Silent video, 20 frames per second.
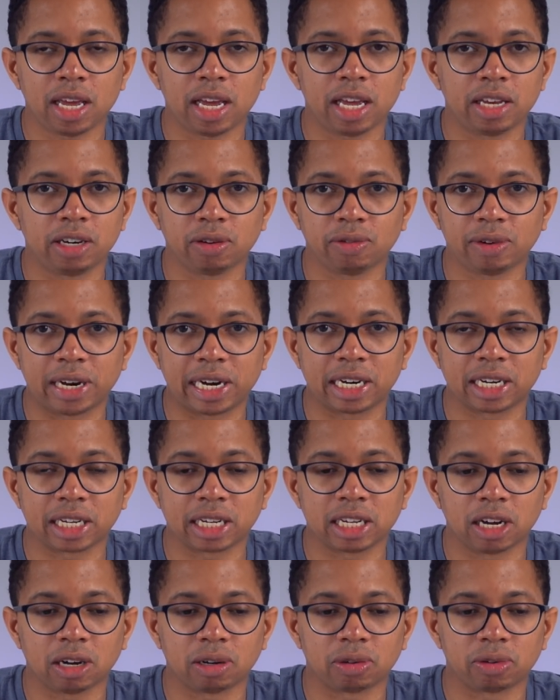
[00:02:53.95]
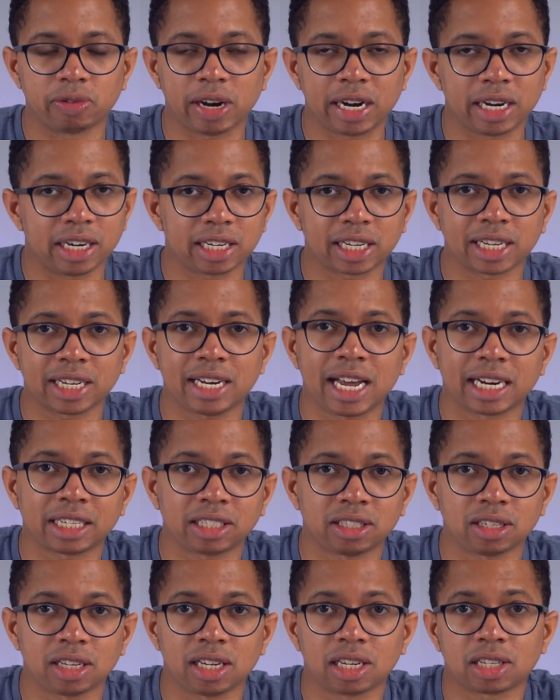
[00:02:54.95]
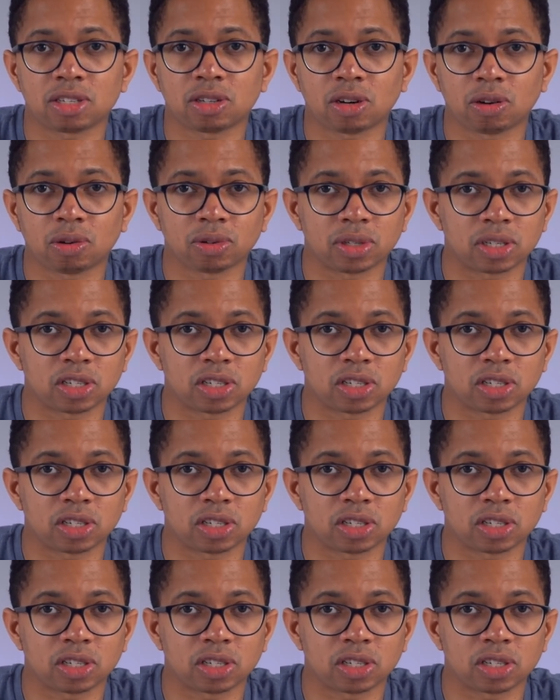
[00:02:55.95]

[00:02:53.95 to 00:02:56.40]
and you're ready to go, ready to connect external